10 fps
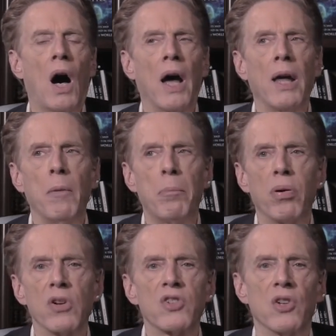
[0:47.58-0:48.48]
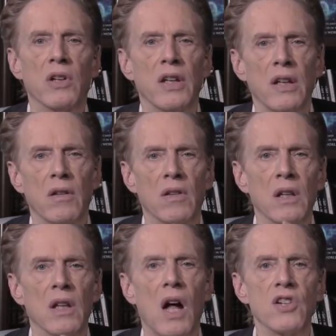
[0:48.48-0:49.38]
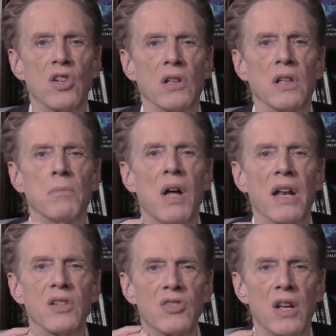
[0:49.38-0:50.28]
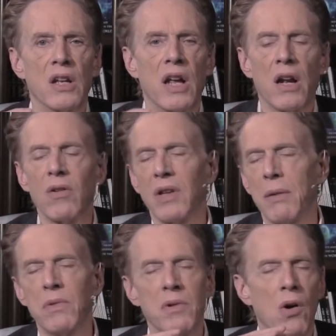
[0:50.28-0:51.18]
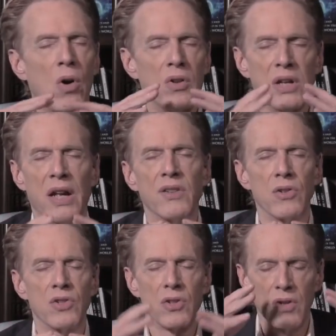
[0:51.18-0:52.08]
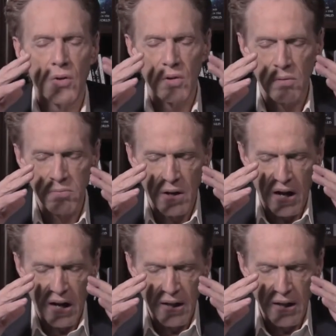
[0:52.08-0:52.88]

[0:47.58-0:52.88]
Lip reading: I personally, theologically, am not a, and I don't claim to know all the answers, so don't,